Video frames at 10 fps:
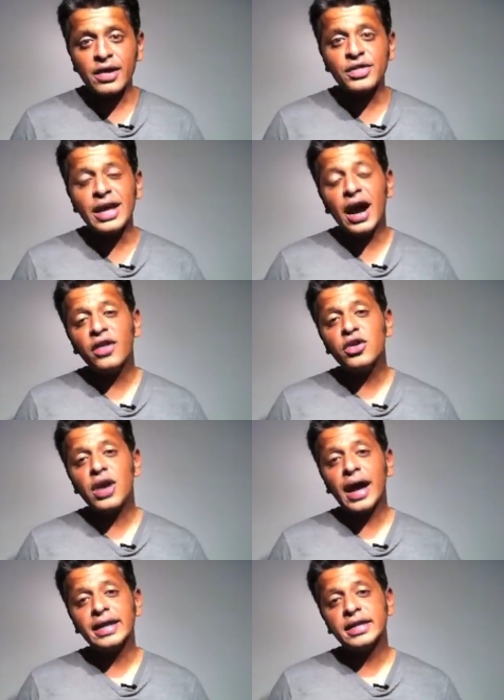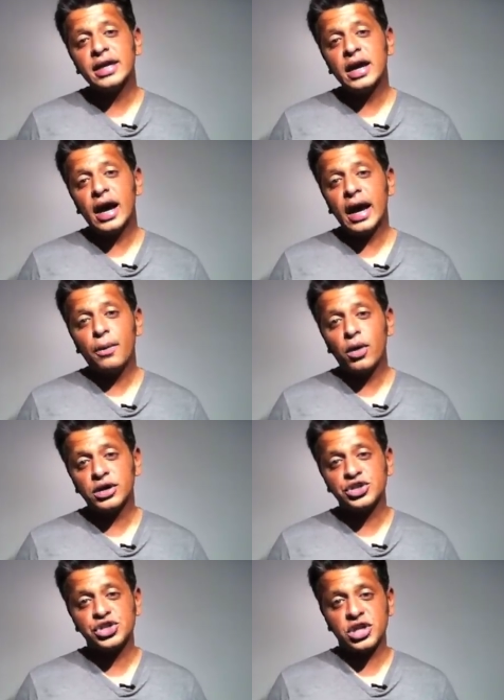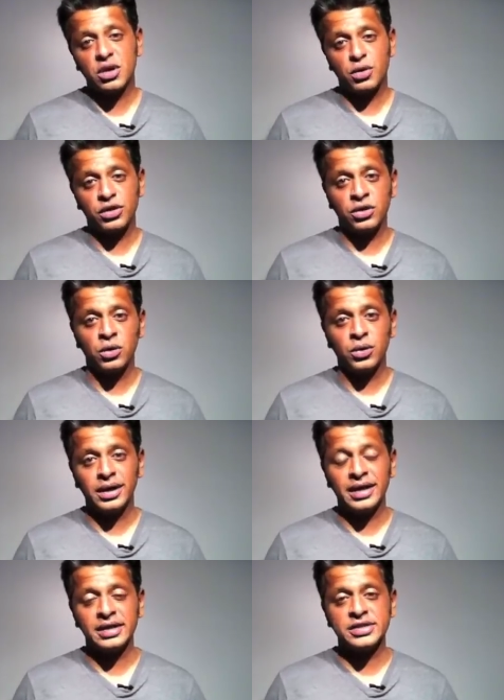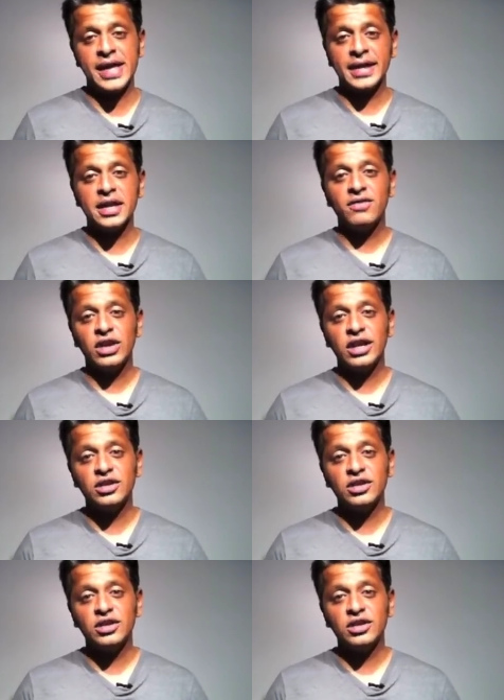The other idea I want to share with you is the idea of